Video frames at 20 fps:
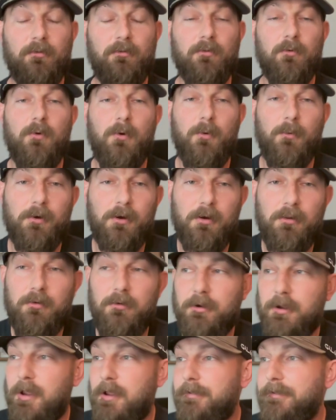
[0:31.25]
So what we're going to
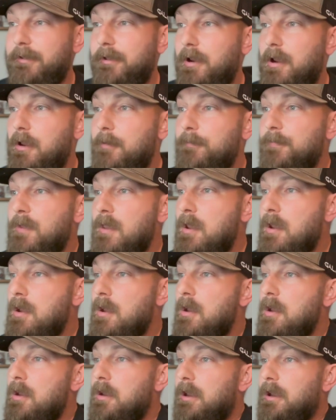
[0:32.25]
look at today
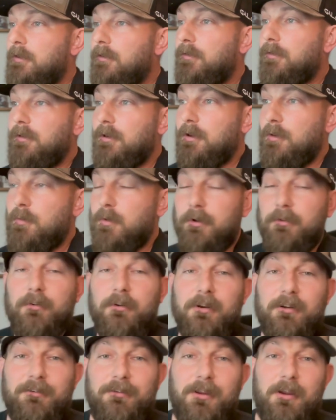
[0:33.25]
and see what it's
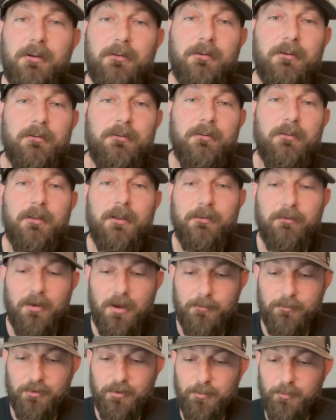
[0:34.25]
going to take to get to that
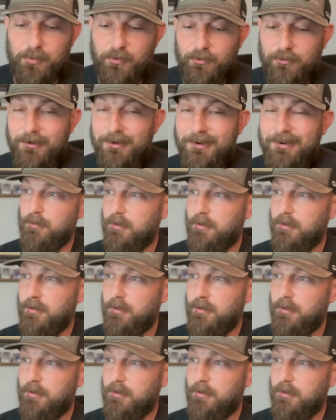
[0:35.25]
top 10%.